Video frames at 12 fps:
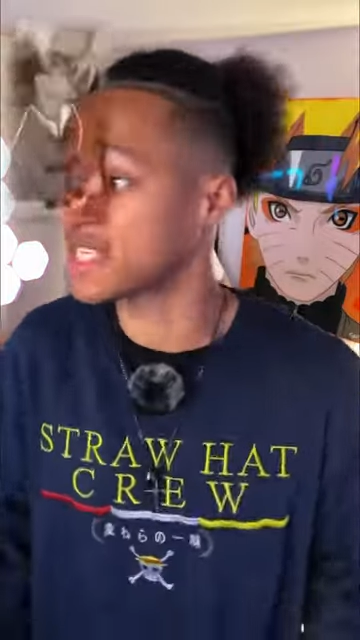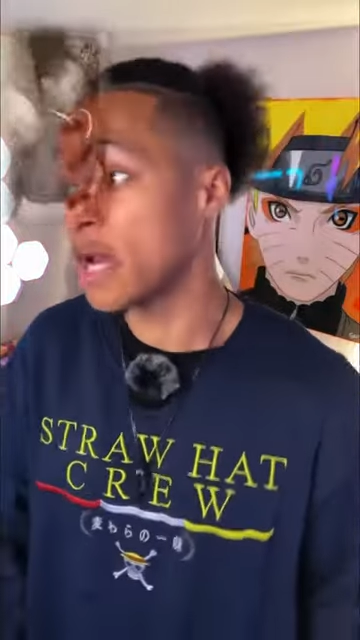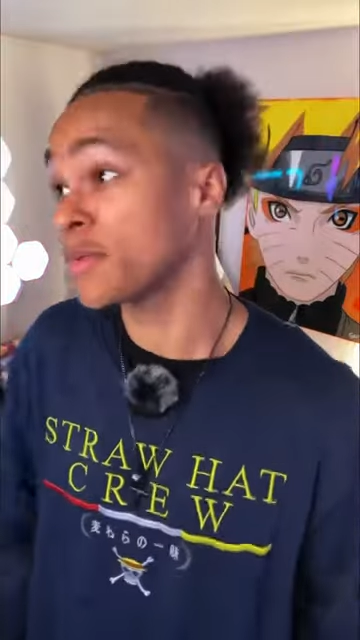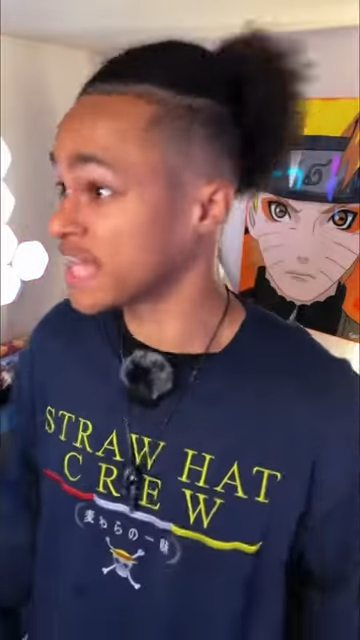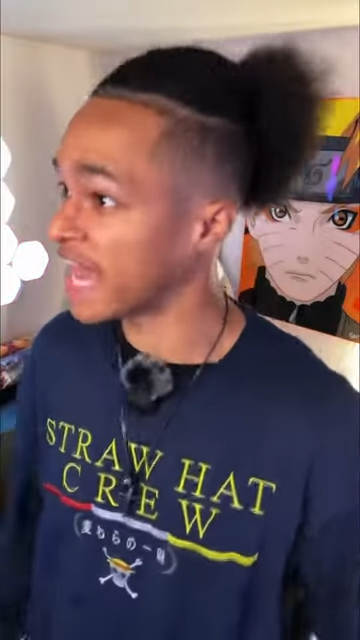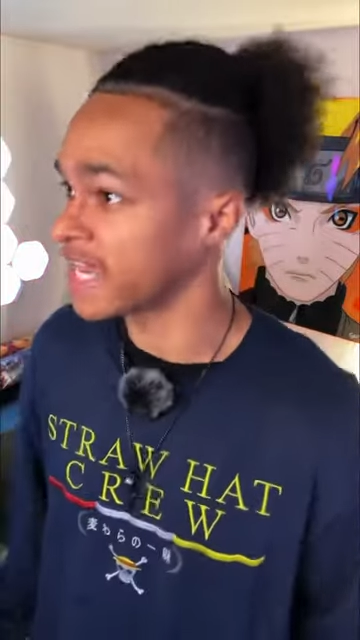to
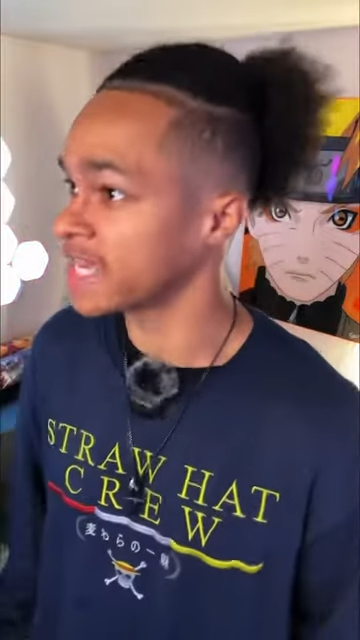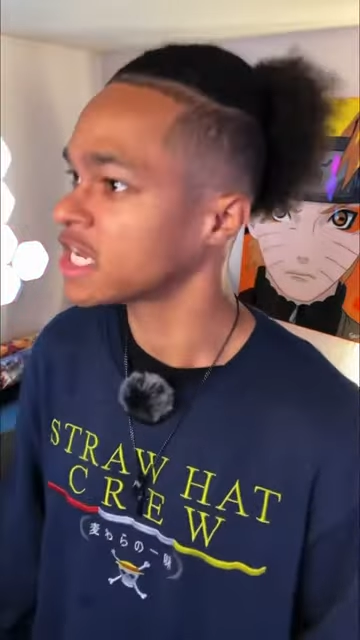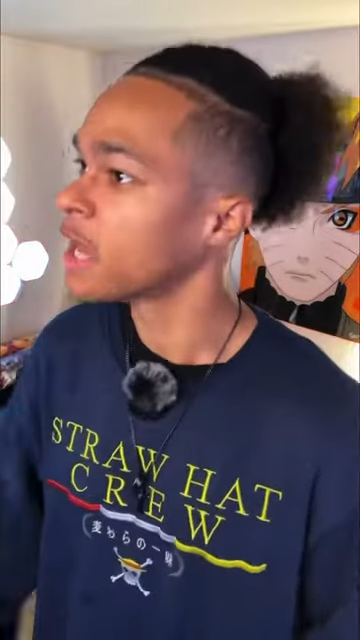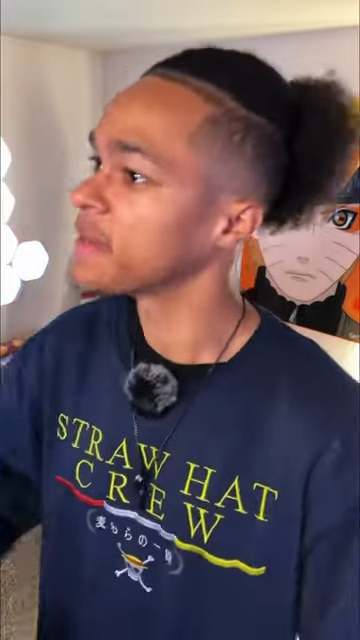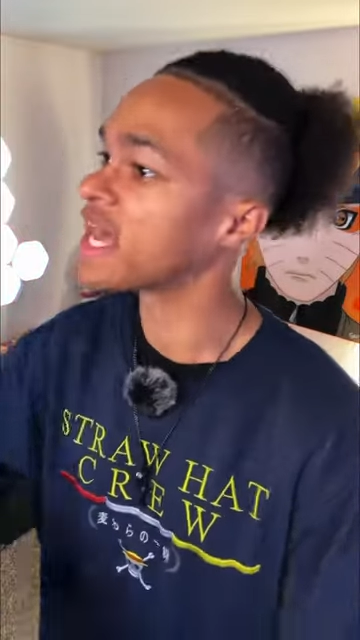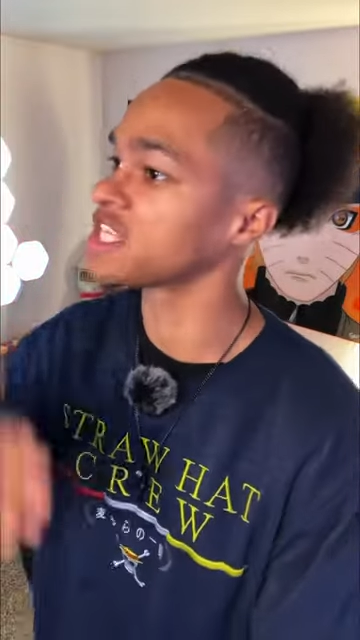say what that
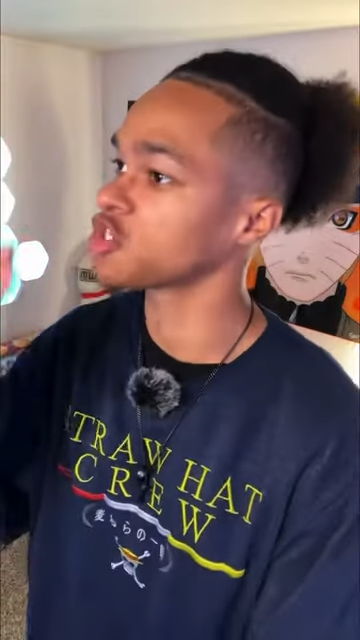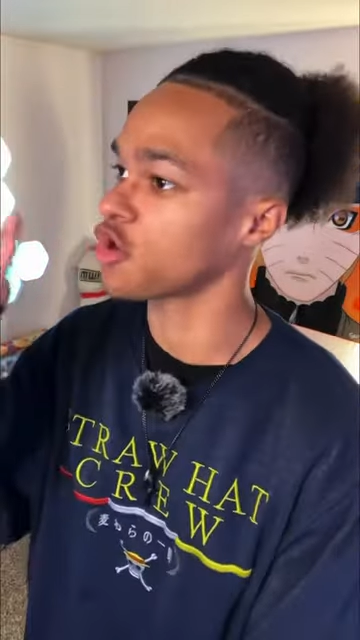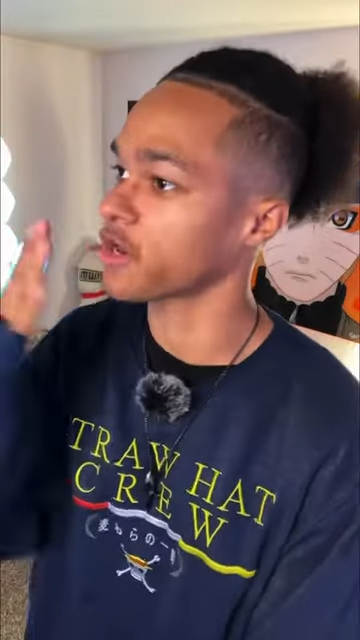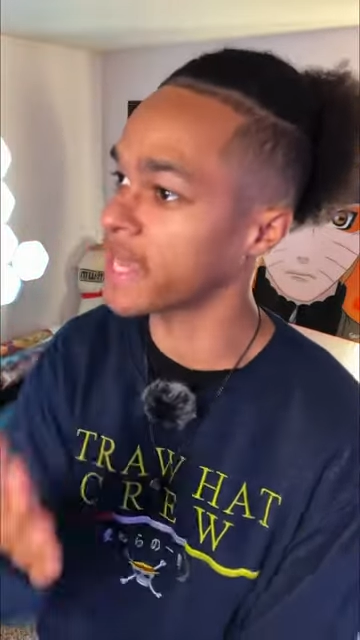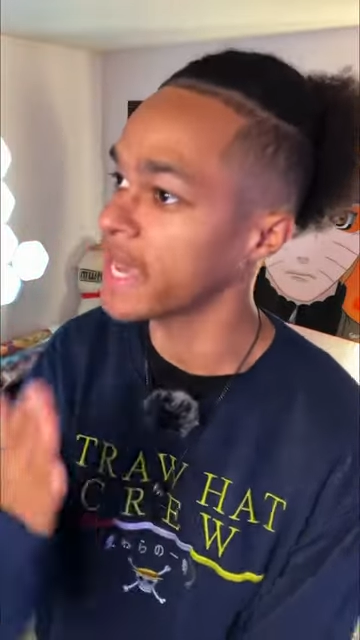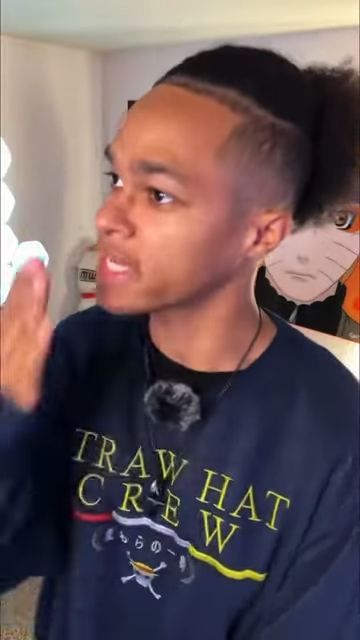is because there
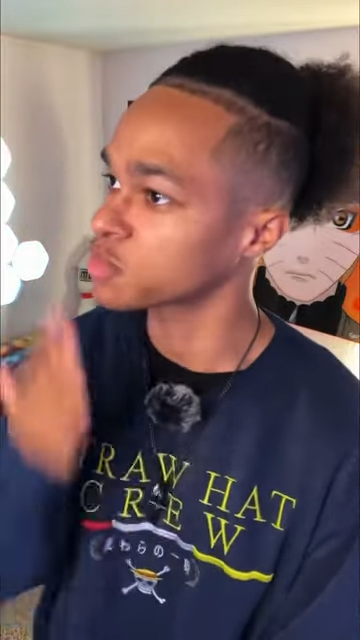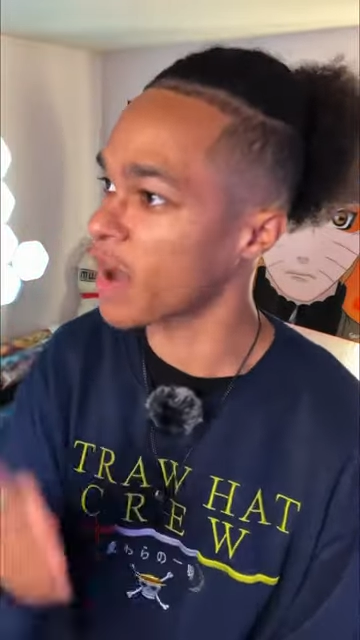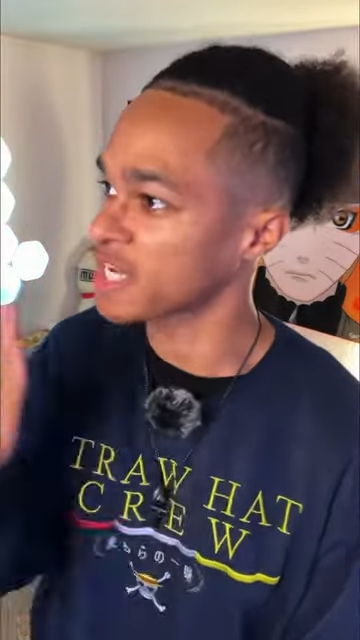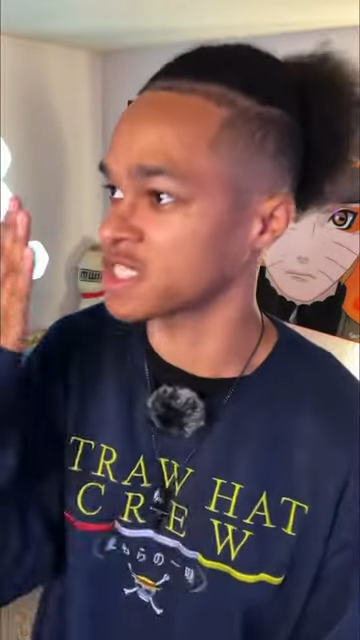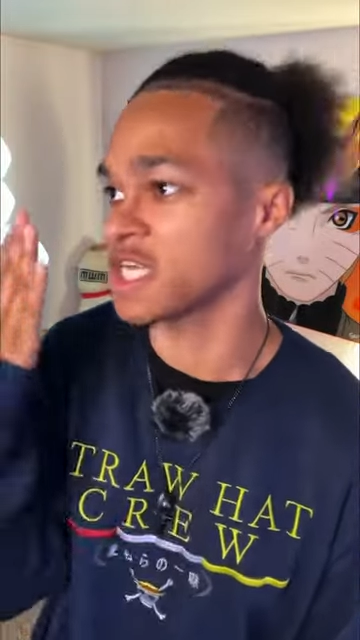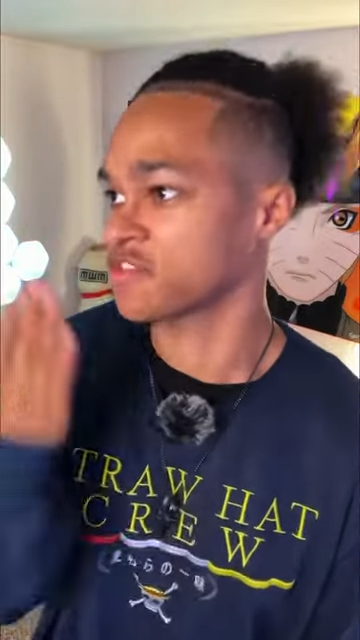are kids
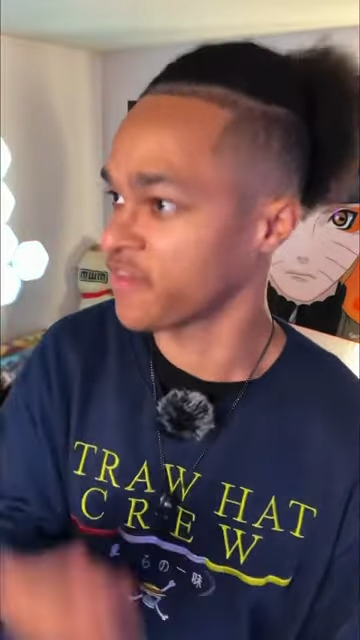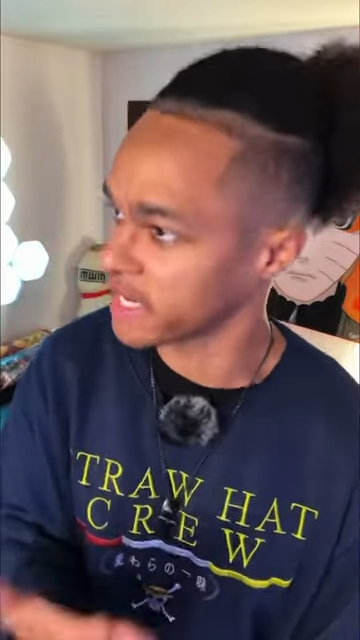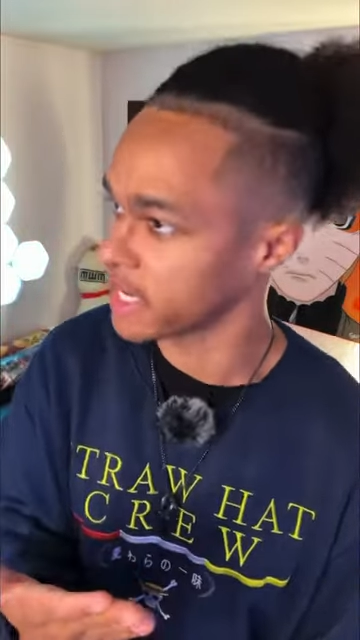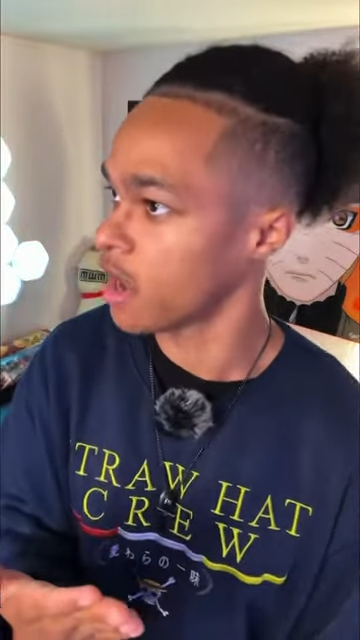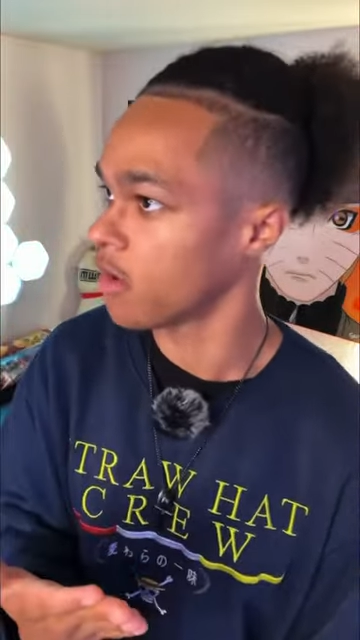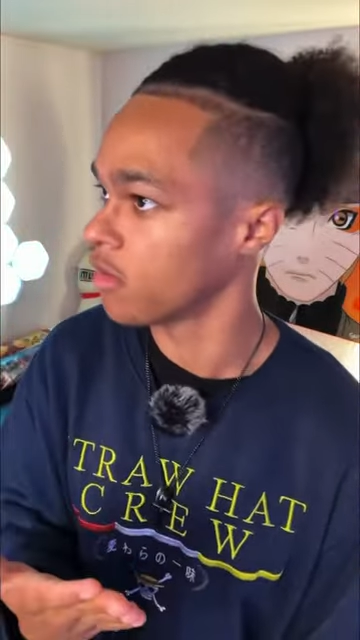watching this video.